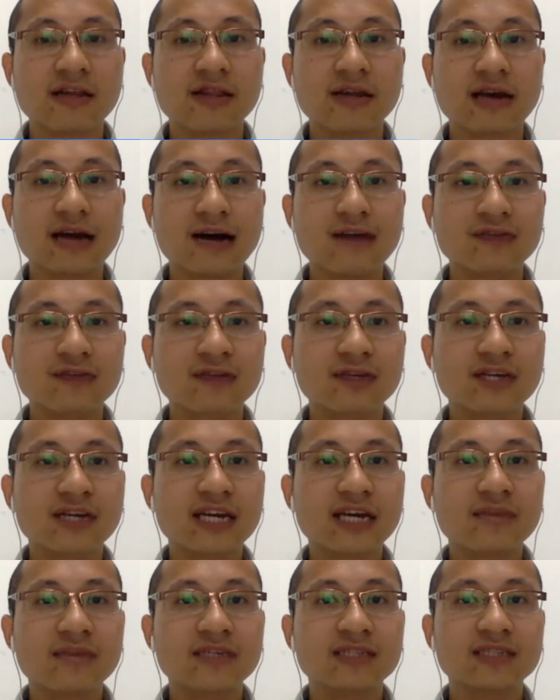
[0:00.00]
The outer
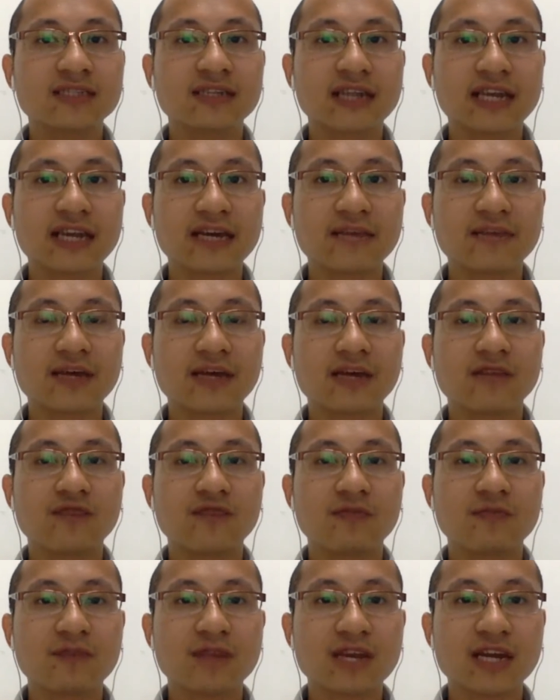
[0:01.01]
game is the game that
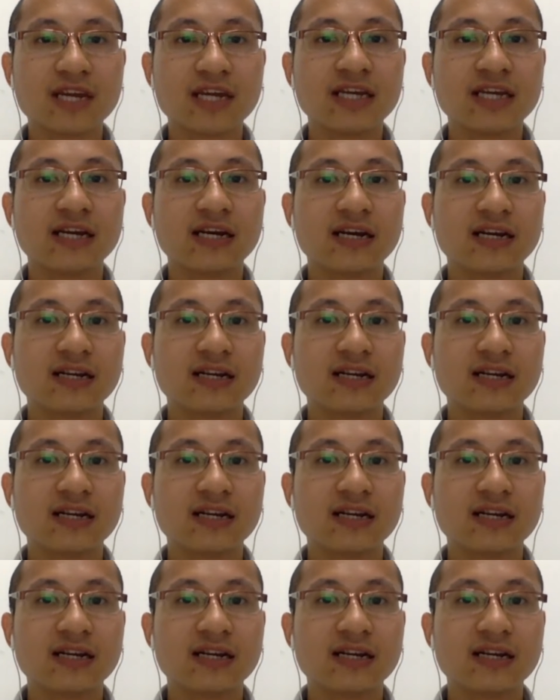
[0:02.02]
we play.